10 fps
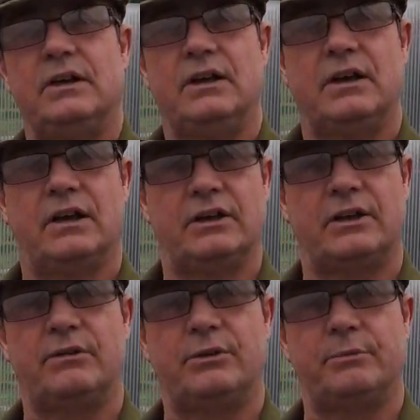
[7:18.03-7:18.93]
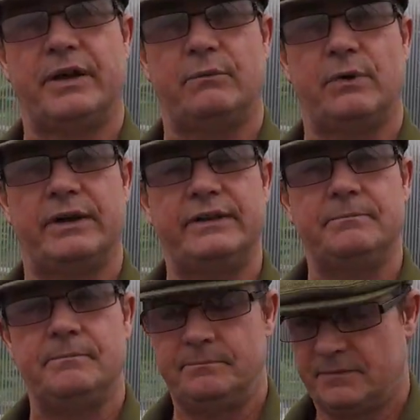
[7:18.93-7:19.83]
and growing them that way.
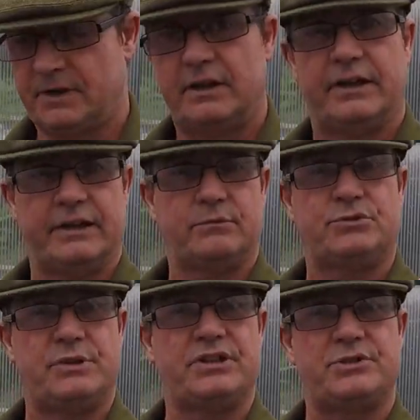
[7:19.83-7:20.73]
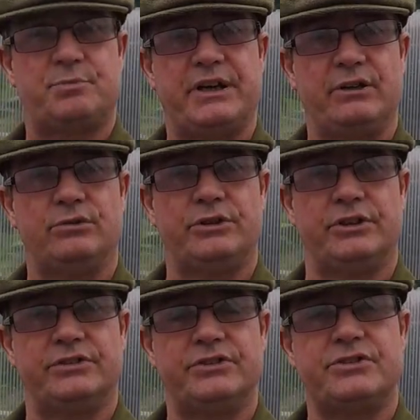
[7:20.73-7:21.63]
And that was with his spring
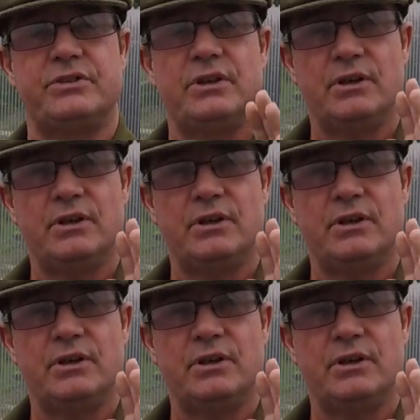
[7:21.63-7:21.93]
onions.